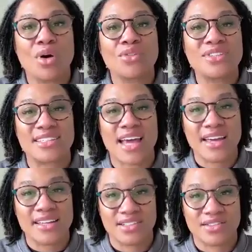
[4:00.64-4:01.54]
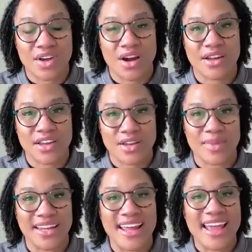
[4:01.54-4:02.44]
both sides of the
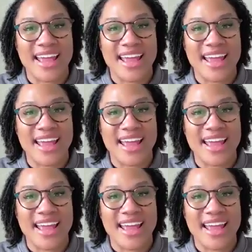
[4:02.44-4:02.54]
argument